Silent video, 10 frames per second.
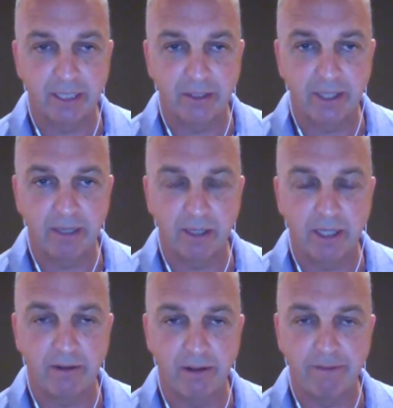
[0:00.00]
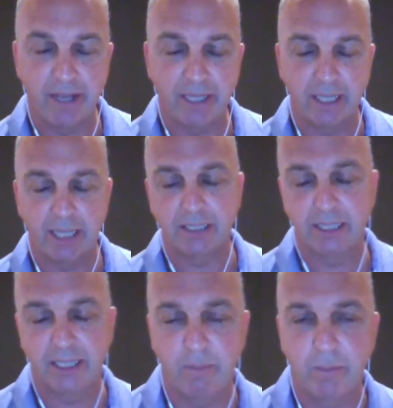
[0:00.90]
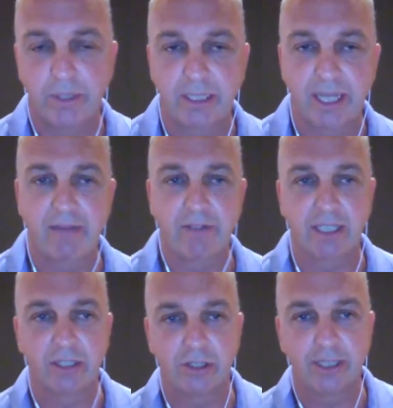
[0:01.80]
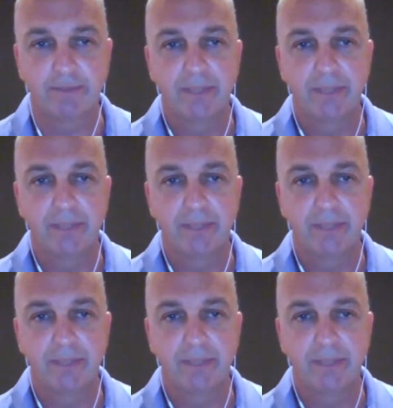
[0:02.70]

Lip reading: so they're a fantastic company to have in country.